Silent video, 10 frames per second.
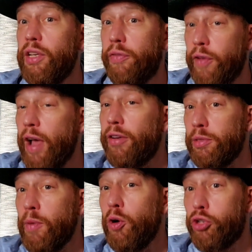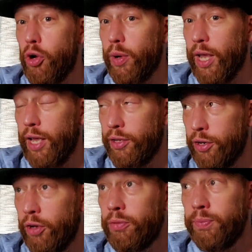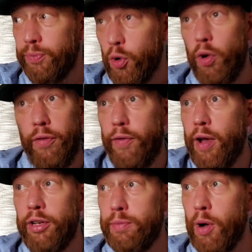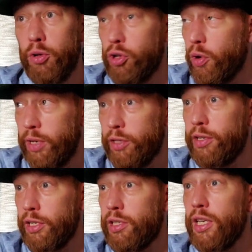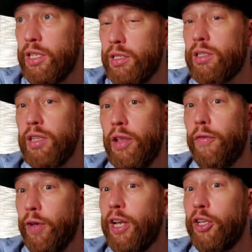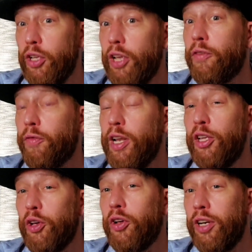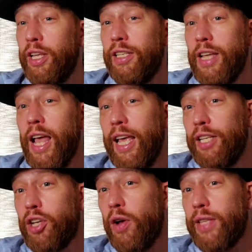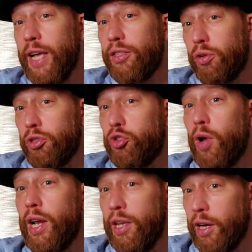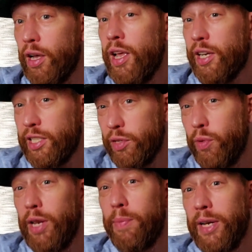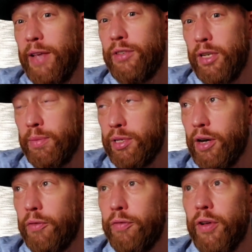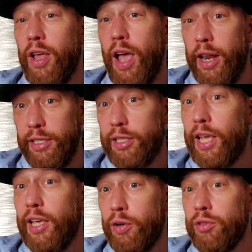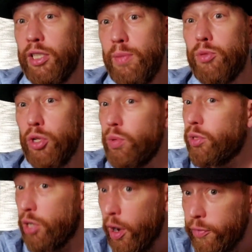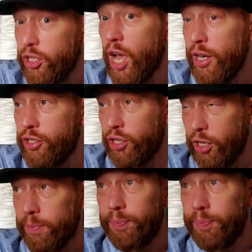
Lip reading: found his mojo again, you know, or he's found his mojo, and he's feeling good, and he's going down to Australia because he really believes in himself, and he's taking on Tszyu, a tough challenger,